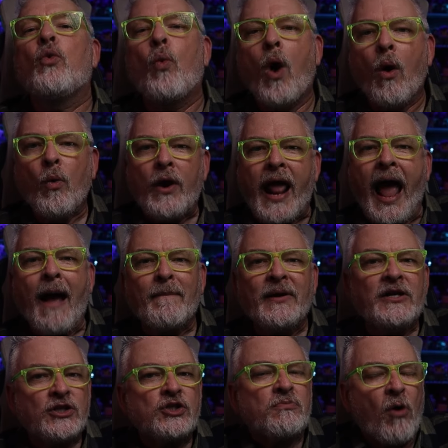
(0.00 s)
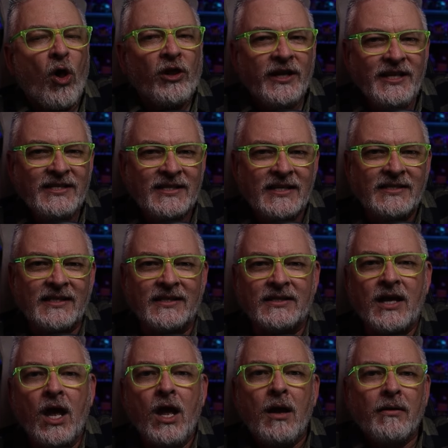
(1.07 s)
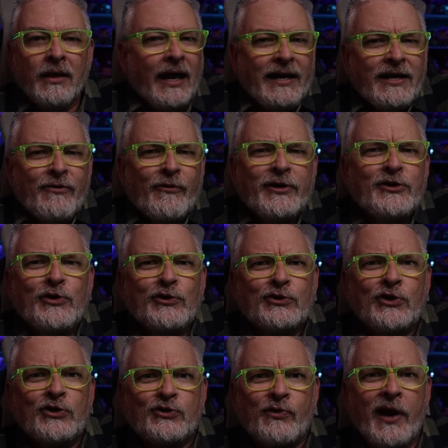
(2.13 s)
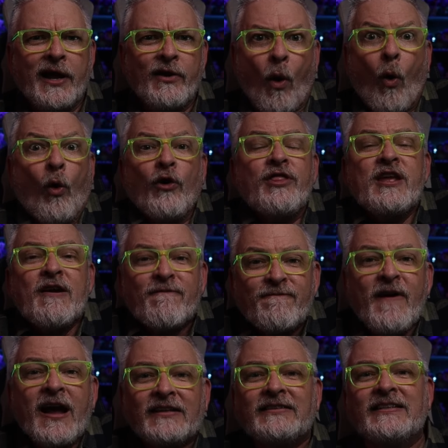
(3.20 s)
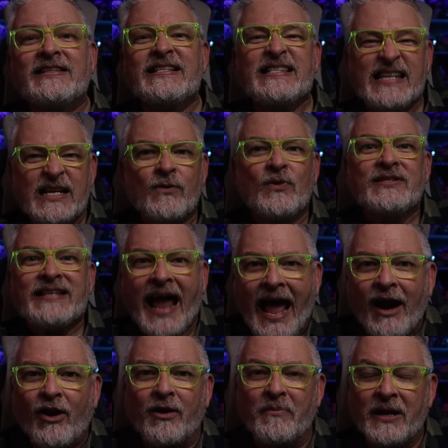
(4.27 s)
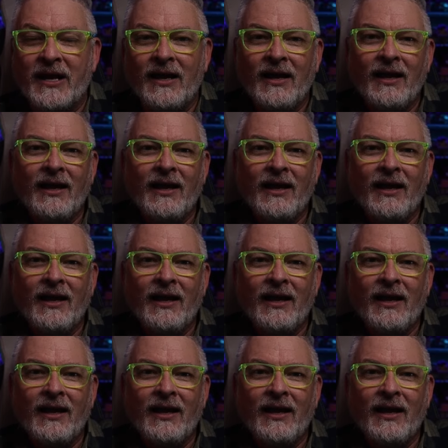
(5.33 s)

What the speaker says: of what would happen in small instances. That didn't reduce the dread or the effect that the sequence had on me.